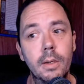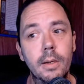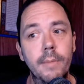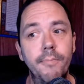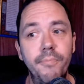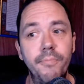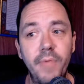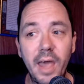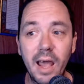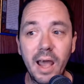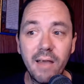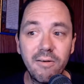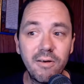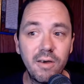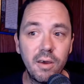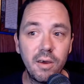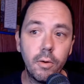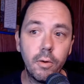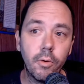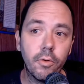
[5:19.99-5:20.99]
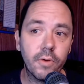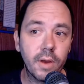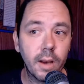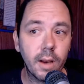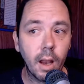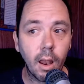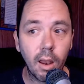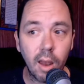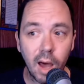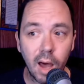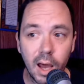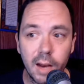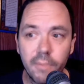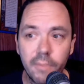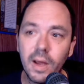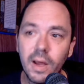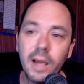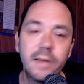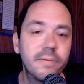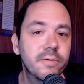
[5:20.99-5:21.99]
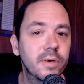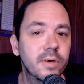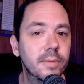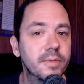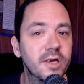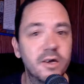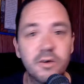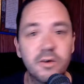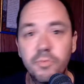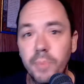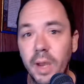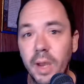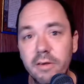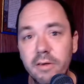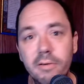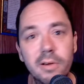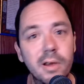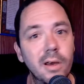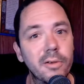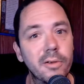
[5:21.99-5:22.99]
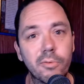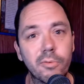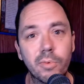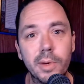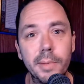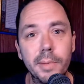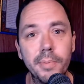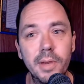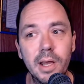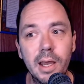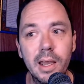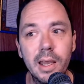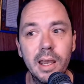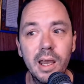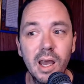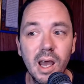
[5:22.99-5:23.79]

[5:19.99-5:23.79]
That's huge. And a lot of live streams, especially on the replay,